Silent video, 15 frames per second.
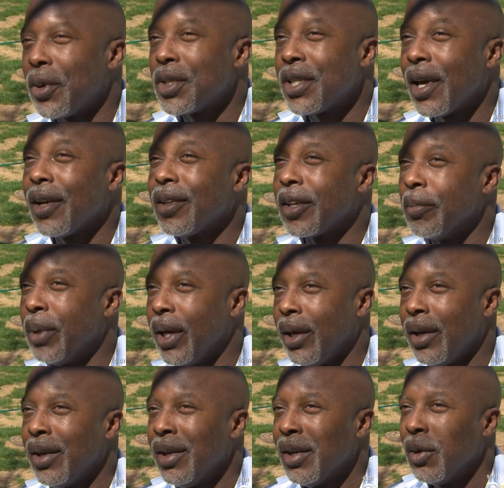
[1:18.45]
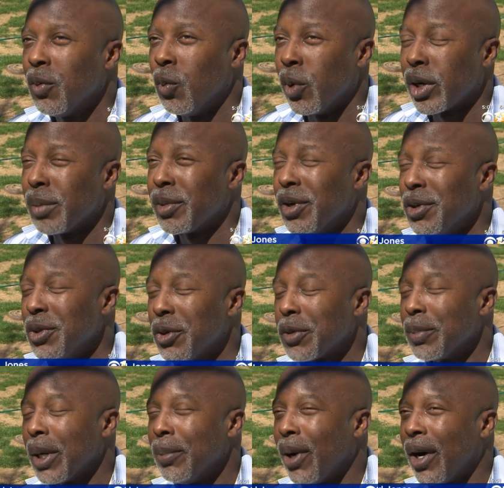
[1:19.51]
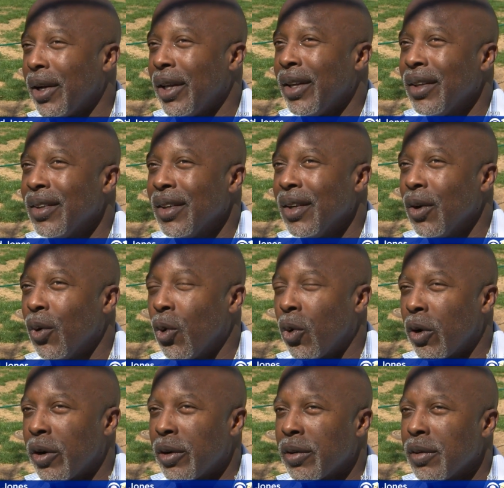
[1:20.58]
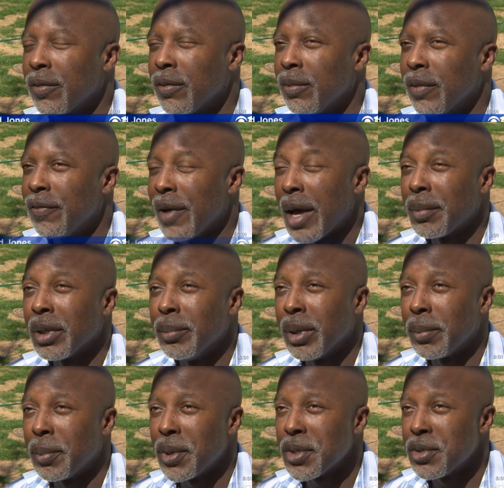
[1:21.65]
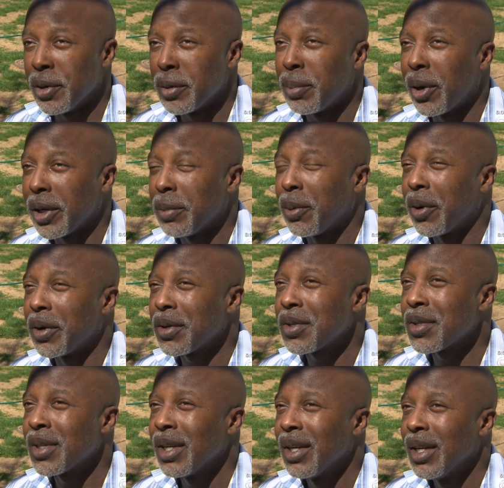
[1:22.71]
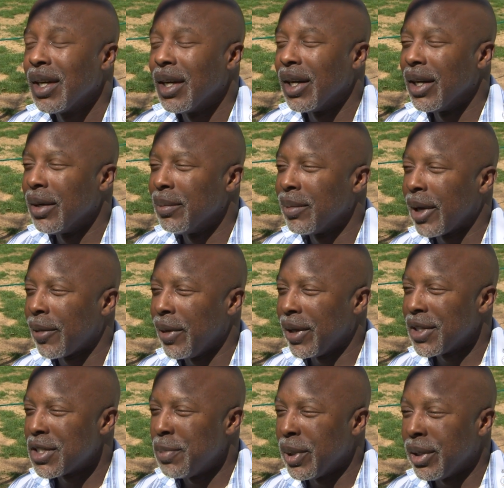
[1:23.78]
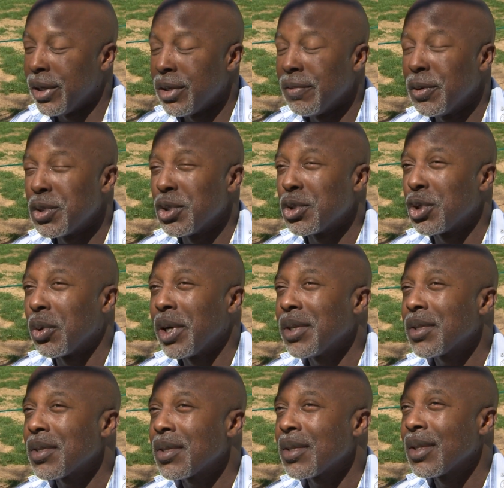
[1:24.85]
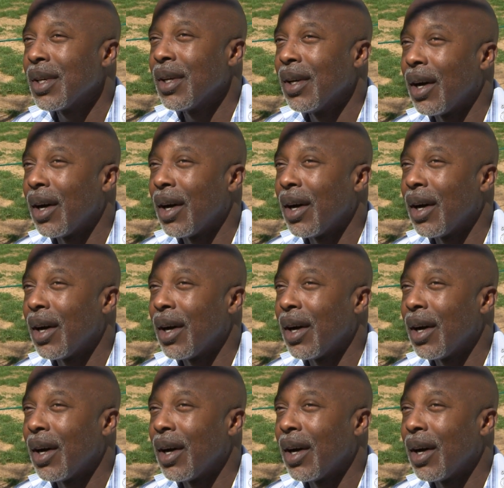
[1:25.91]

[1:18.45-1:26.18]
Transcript: they're telling me what I'm going to do with my body or family members, their body parts. Um, I think it should be an individual choice.